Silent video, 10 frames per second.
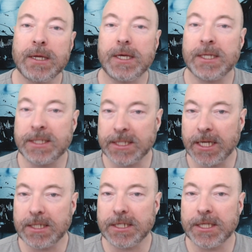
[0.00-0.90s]
It's
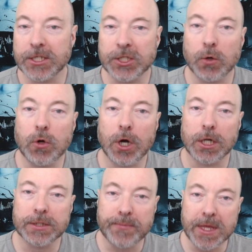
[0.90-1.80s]
set in the
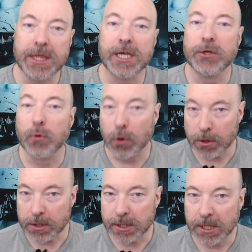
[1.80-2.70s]
so-called Mythic
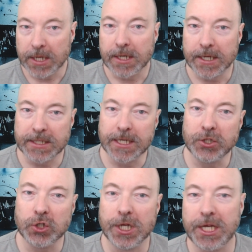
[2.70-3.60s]
North,
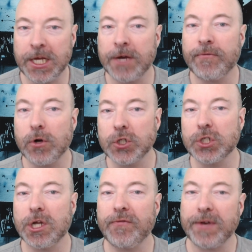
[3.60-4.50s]
essentially a
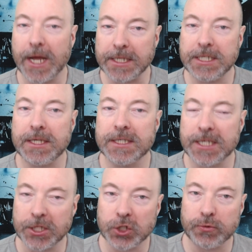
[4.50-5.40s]
version of 19th
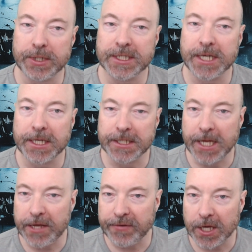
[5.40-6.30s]
century
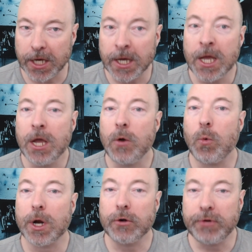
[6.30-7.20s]
Scandinavia,
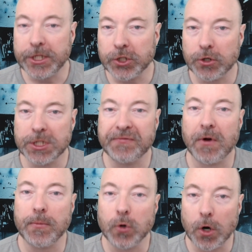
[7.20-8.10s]
where creatures
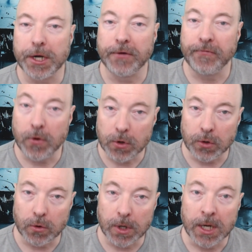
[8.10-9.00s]
from Nordic
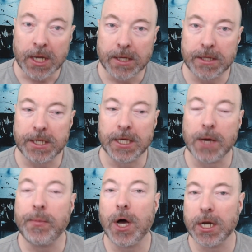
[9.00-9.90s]
folklore, the
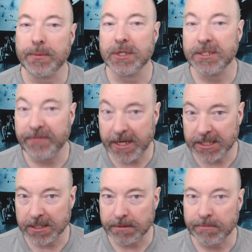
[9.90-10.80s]
eponymous
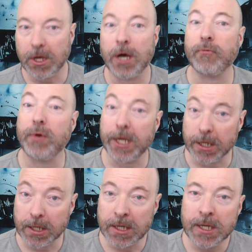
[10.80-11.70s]
Vaesen, are real.